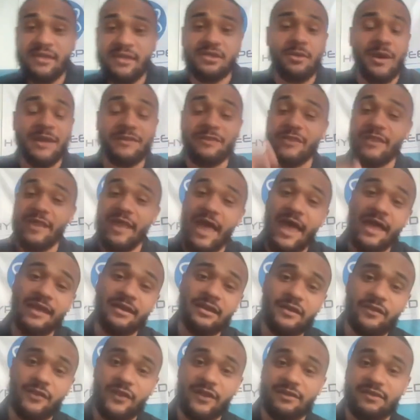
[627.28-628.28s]
So at the
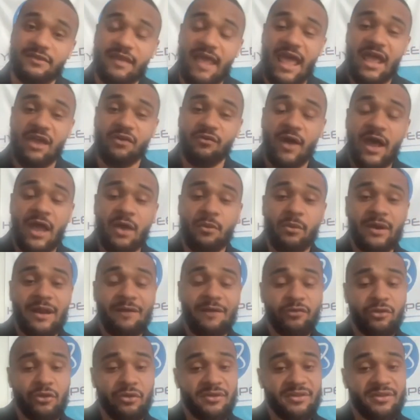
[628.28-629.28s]
end of the day, right,
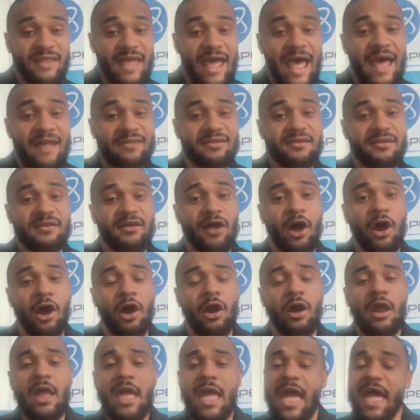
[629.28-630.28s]
whatever those tasks
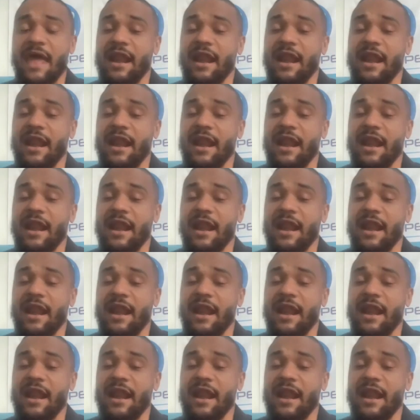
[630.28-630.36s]
are,